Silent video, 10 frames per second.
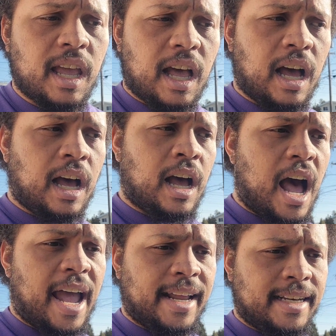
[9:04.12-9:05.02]
uh,
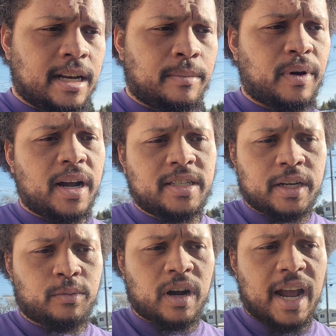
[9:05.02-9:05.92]
i did a
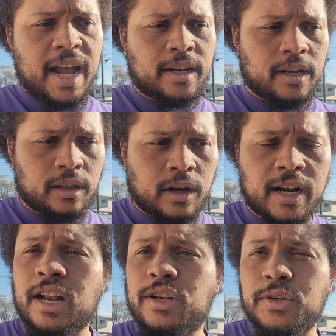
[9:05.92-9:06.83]
project where i had to
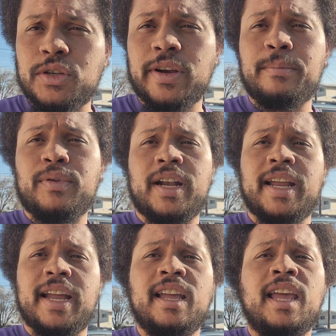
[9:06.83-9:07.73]
learn how to do screen
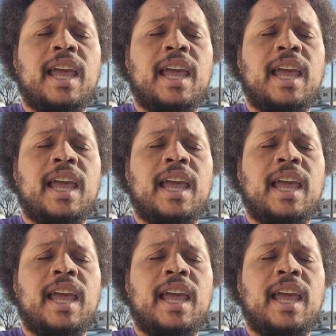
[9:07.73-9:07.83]
printing